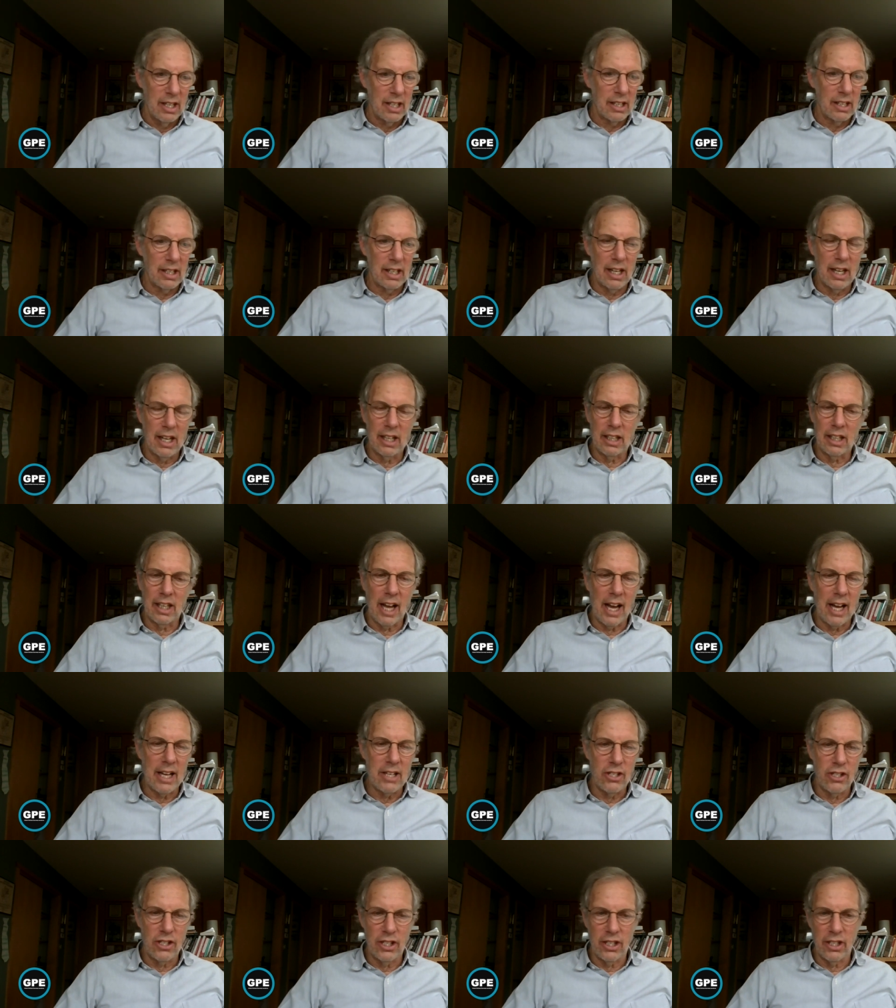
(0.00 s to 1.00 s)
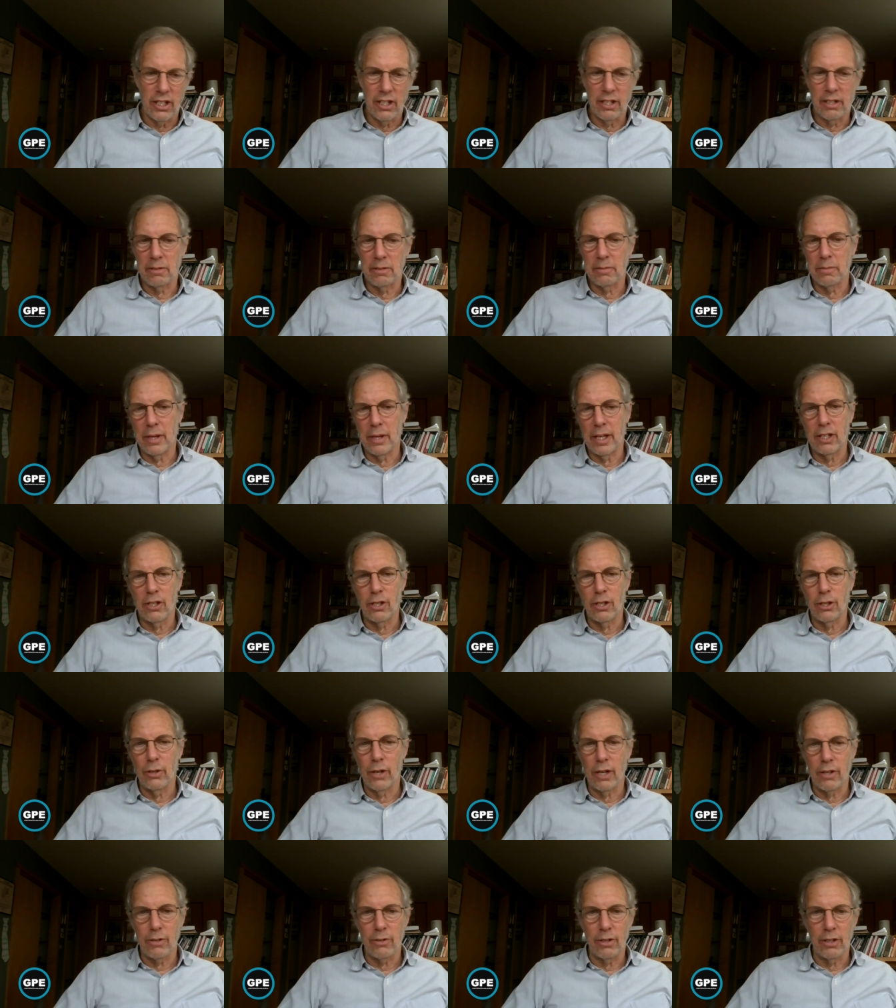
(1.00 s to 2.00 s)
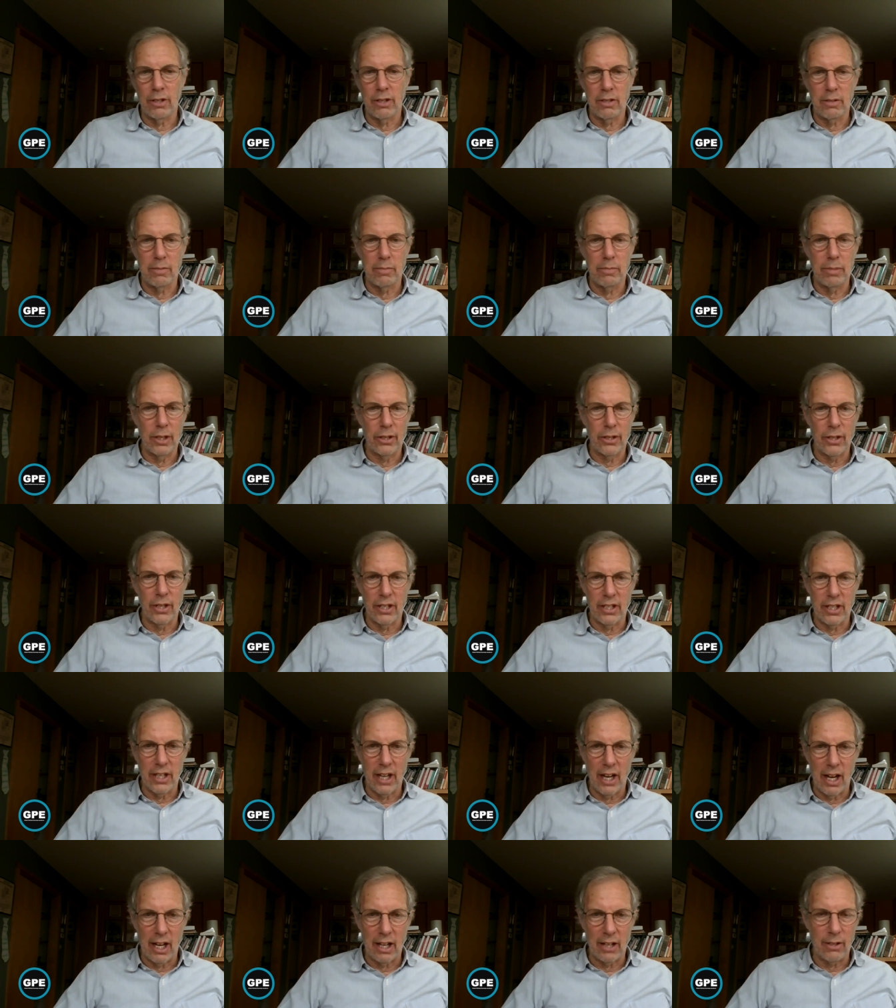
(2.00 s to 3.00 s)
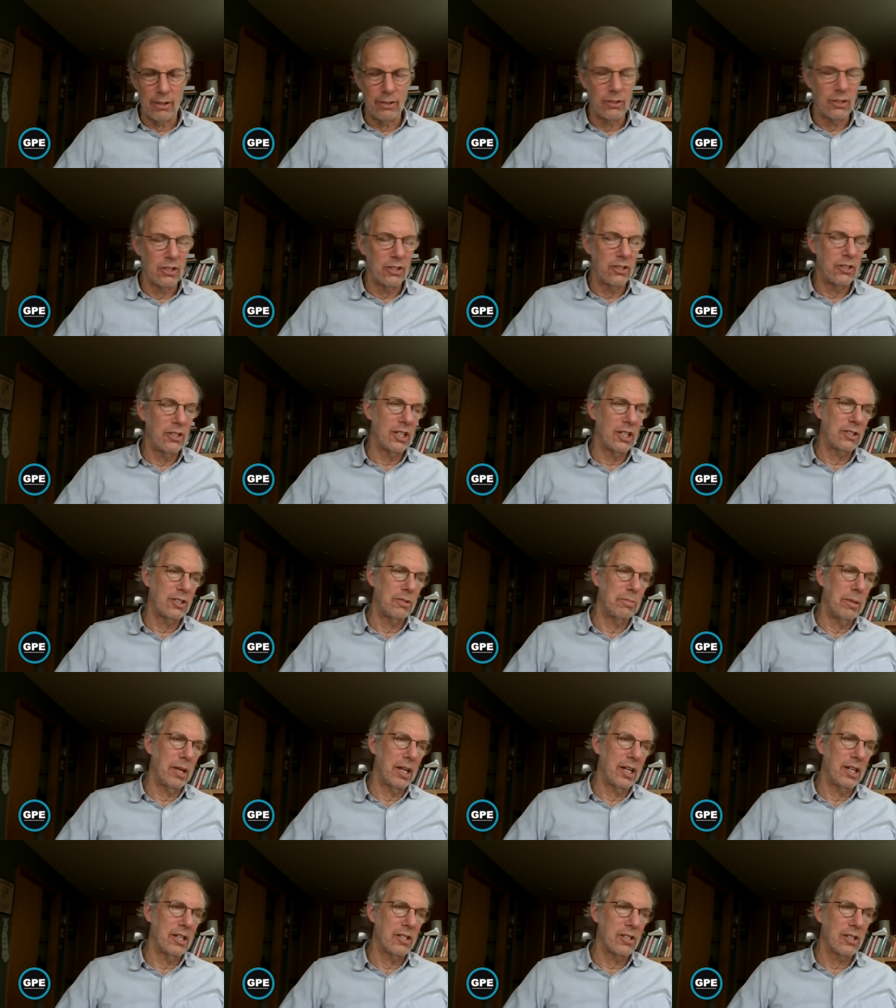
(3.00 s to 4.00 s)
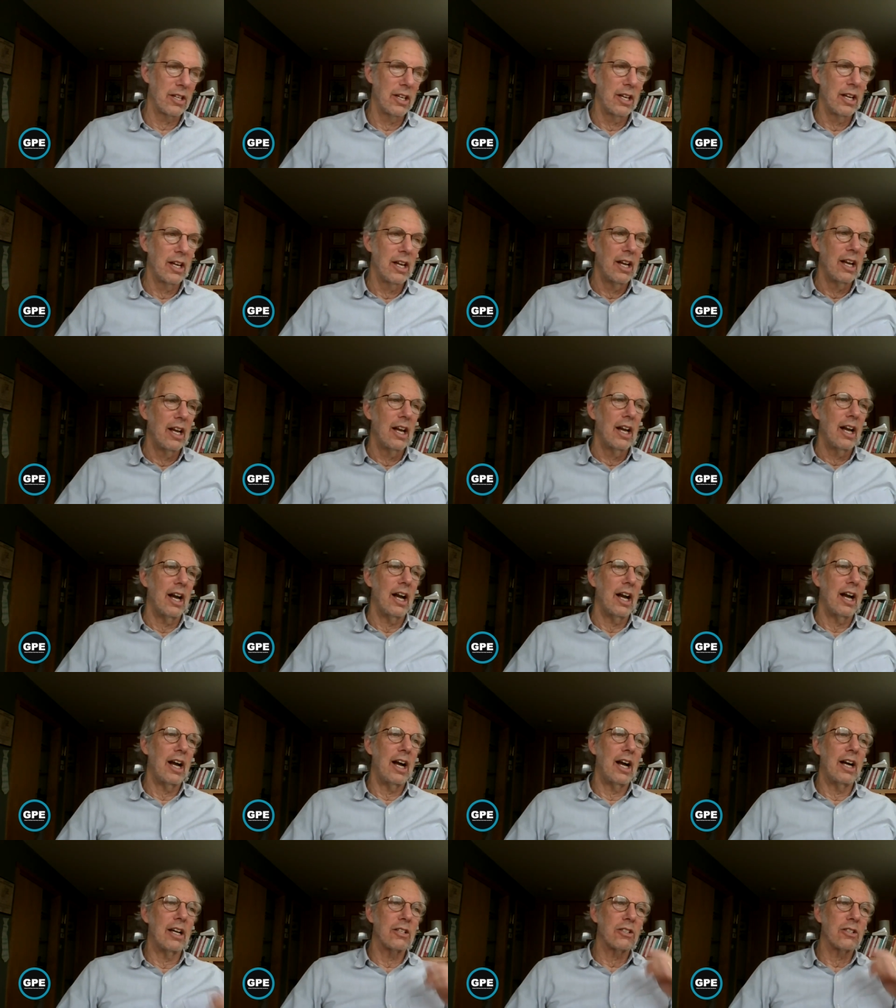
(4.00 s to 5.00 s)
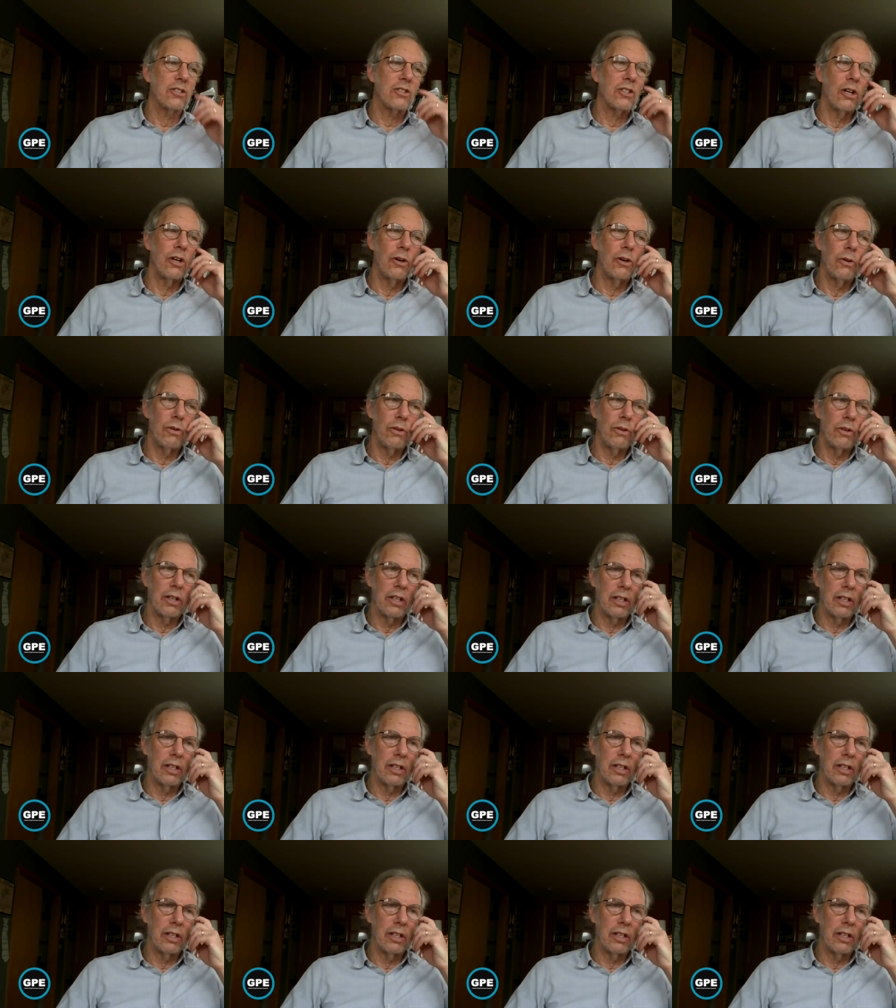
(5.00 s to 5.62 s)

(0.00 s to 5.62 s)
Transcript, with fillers: uh, last year made $200 billion, the sixth biggest. Uh, so